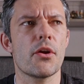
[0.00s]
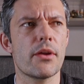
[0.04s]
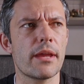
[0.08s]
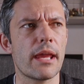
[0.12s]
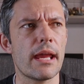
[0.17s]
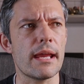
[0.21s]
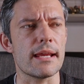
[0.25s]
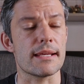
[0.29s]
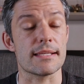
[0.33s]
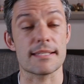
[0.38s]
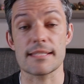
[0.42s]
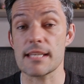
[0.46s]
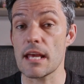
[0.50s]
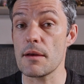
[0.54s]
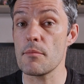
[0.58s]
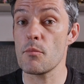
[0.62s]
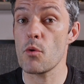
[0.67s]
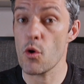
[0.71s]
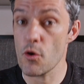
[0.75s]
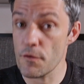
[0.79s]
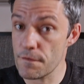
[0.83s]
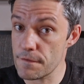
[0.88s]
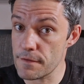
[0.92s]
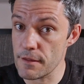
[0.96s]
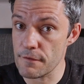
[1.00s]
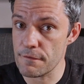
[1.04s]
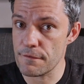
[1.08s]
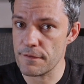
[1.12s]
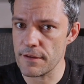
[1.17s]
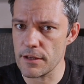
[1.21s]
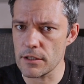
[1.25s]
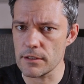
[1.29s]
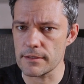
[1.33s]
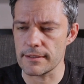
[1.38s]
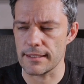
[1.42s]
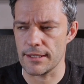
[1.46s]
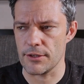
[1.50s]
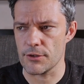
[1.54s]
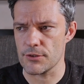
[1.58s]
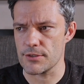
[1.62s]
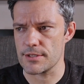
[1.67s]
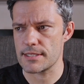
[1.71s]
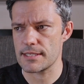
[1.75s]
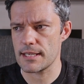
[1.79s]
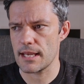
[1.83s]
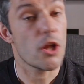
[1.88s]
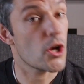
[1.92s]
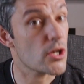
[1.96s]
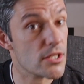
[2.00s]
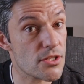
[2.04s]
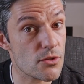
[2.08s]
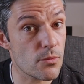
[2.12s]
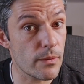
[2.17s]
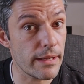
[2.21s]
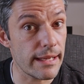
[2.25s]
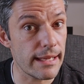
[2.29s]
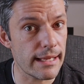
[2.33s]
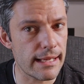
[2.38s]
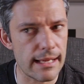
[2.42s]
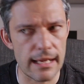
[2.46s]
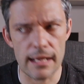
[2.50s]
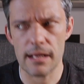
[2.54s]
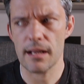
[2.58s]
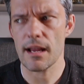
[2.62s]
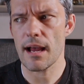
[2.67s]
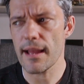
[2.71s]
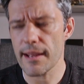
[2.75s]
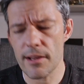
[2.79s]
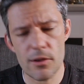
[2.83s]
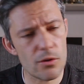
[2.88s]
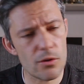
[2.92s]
Okay, some off-the-field news. Last week, a guy